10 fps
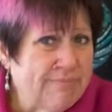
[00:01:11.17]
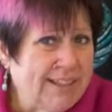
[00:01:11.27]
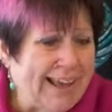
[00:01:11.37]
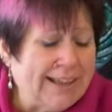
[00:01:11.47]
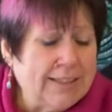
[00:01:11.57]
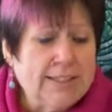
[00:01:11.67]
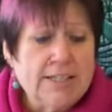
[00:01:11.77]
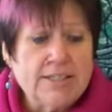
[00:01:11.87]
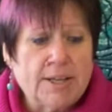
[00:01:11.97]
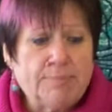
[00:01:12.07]
Yeah,
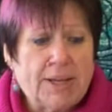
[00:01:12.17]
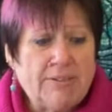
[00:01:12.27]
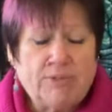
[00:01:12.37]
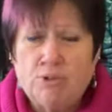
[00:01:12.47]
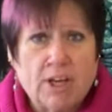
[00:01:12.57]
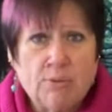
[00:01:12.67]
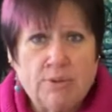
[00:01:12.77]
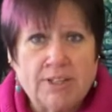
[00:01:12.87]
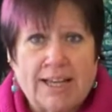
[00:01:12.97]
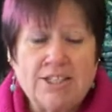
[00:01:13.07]
so but if you go with
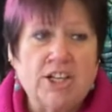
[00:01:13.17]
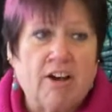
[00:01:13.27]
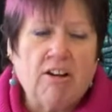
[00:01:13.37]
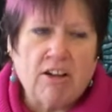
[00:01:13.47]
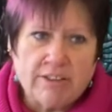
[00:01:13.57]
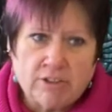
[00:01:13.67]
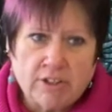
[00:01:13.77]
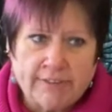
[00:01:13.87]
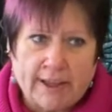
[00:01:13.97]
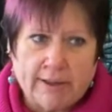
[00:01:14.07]
it, actually I like the look
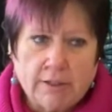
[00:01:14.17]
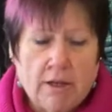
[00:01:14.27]
of that,